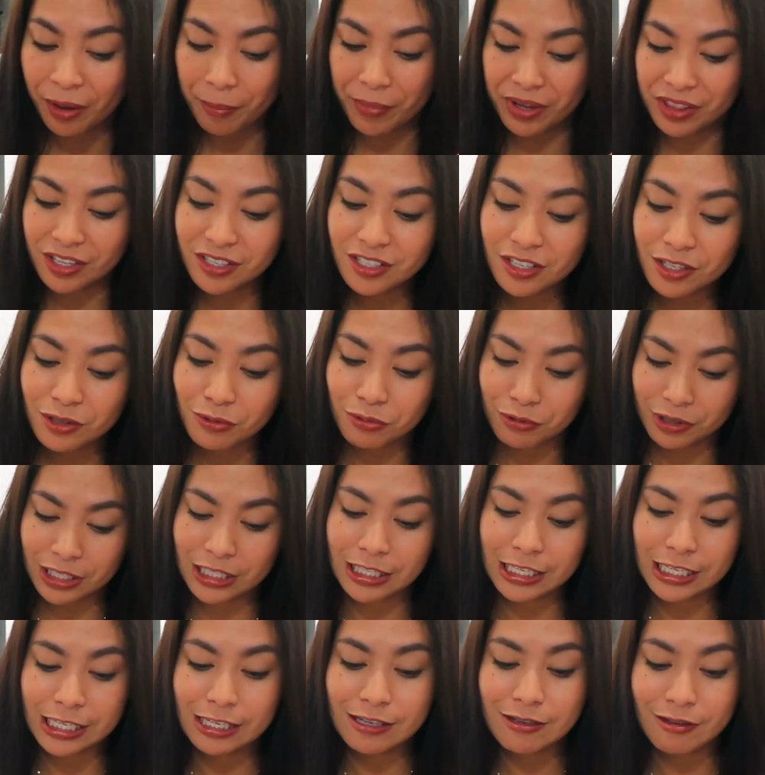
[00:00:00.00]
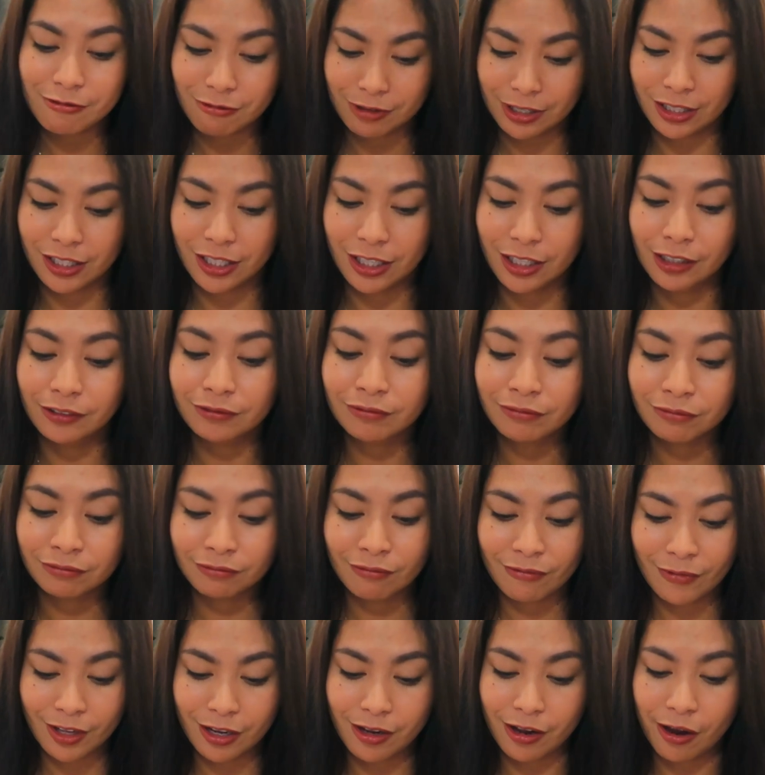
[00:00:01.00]
But this is really, really... It's
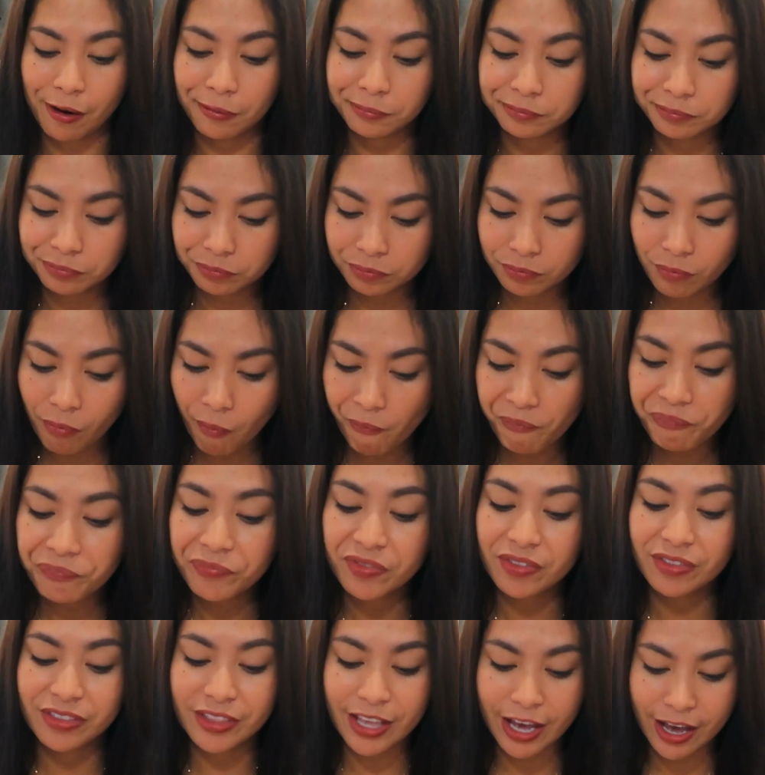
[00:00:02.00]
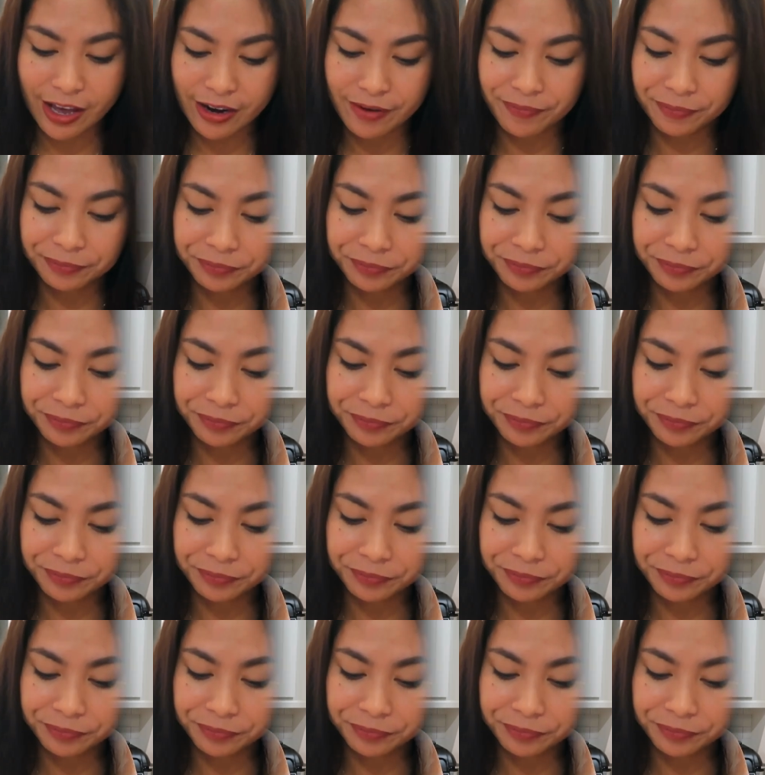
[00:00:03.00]
not very yeah. overwhelming to that,